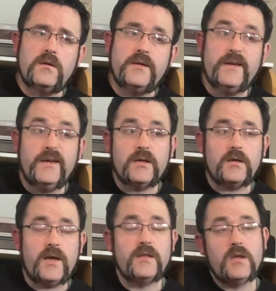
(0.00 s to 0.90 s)
Yeah,
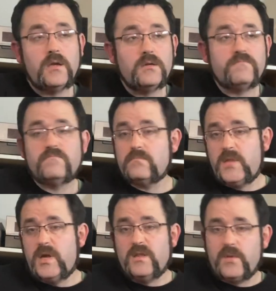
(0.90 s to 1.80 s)
and then
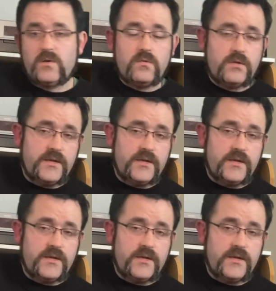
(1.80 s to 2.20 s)
in the middle